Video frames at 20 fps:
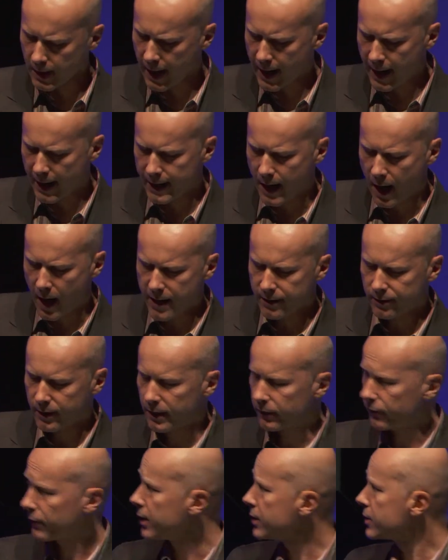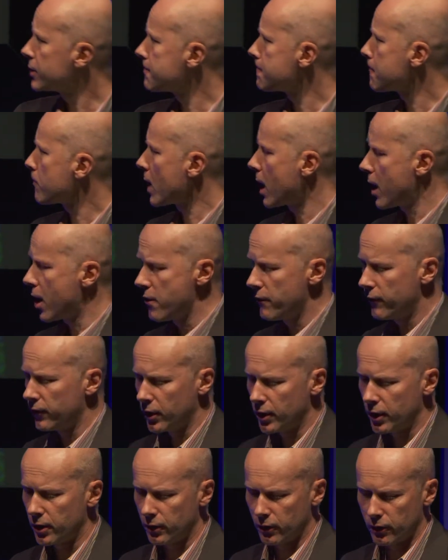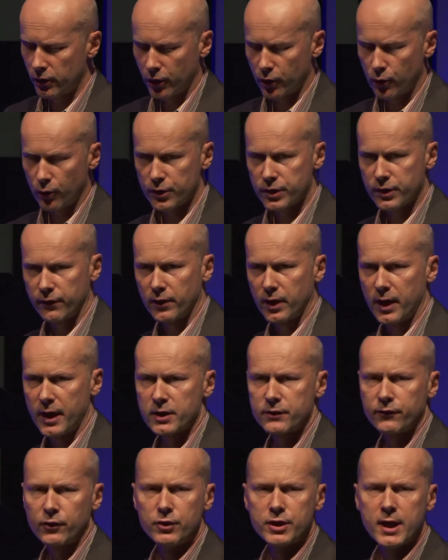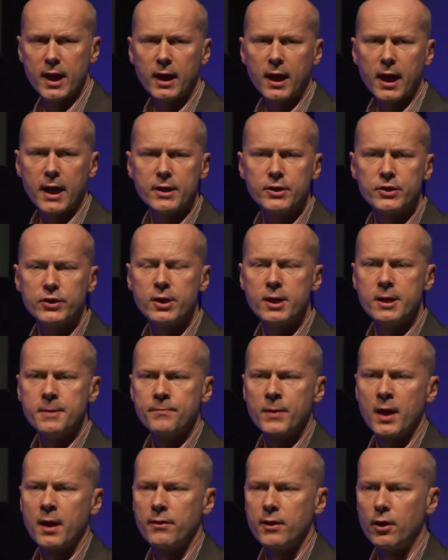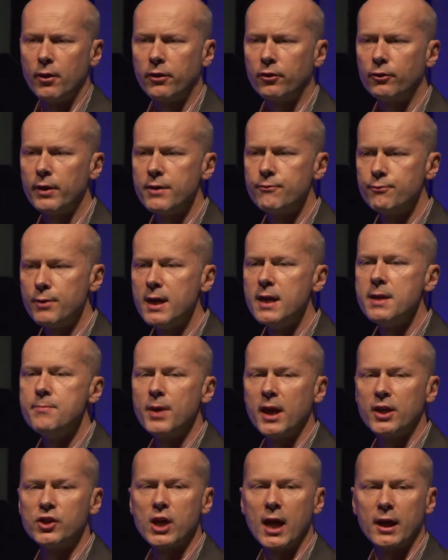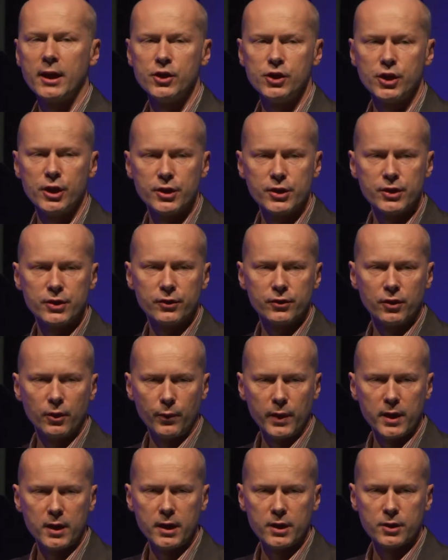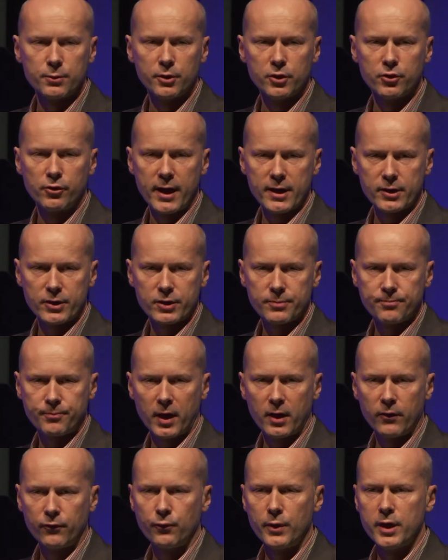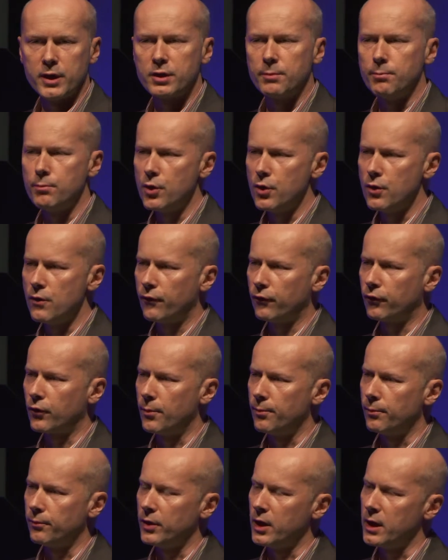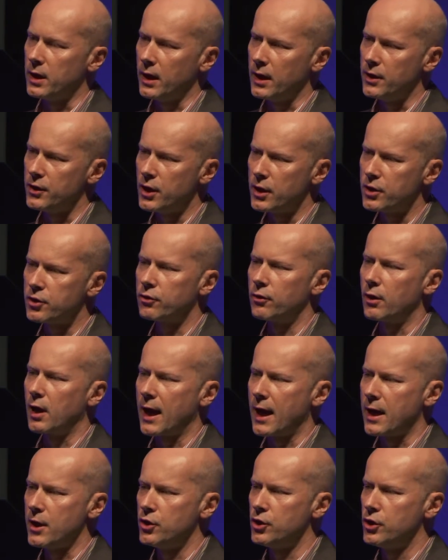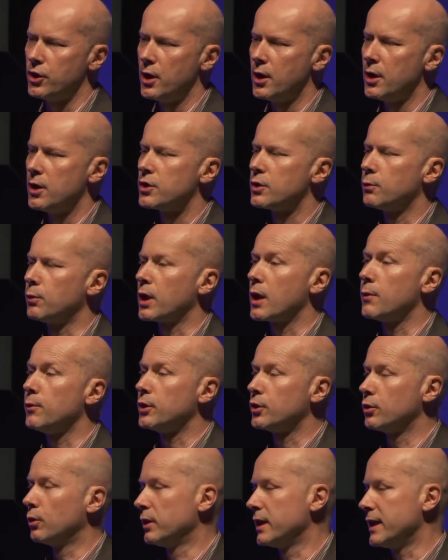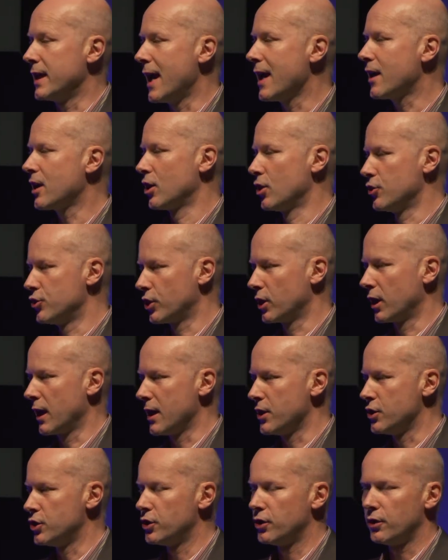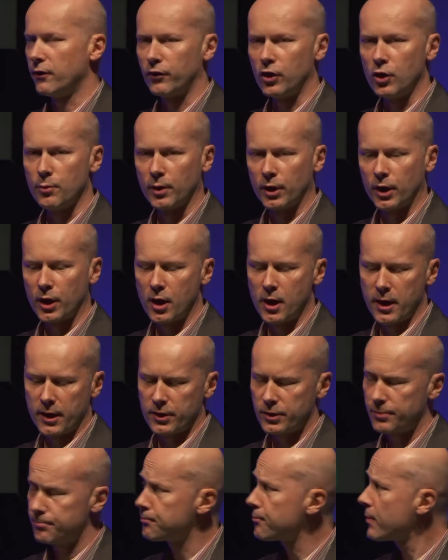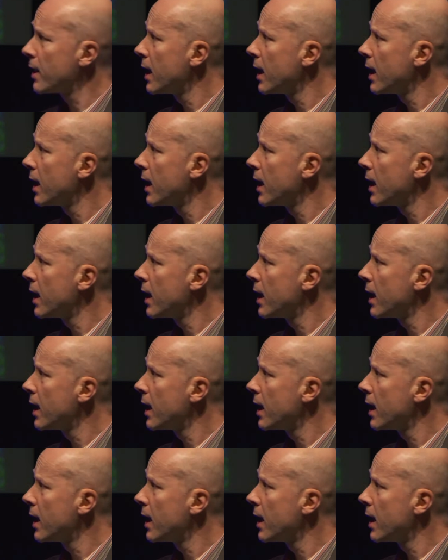And I think that over the, the course of the next few decades, there are three really big challenges that we need to address if we're to move from the industrial age to what I would call the ecological age of humankind.